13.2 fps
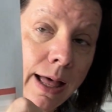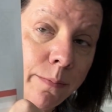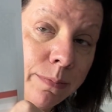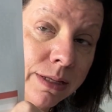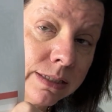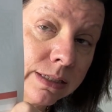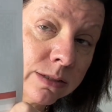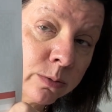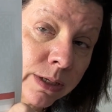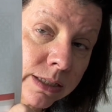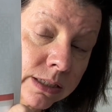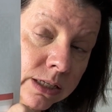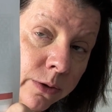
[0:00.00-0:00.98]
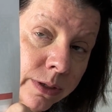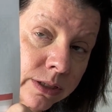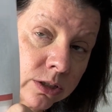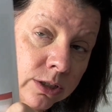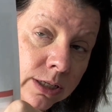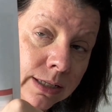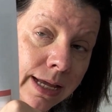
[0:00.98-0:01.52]
This is what it's going to
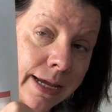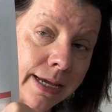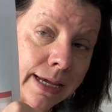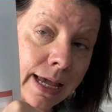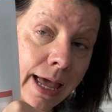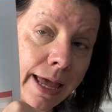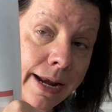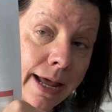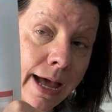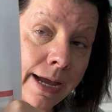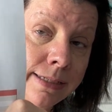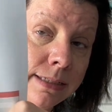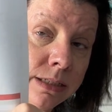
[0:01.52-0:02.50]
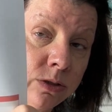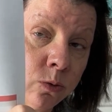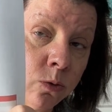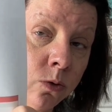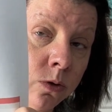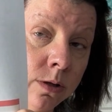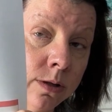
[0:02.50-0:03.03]
look like, and I did
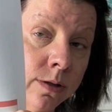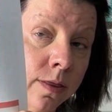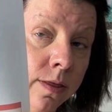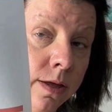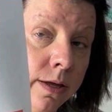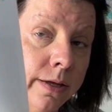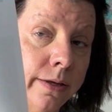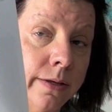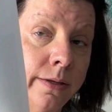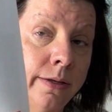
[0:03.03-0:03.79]
all the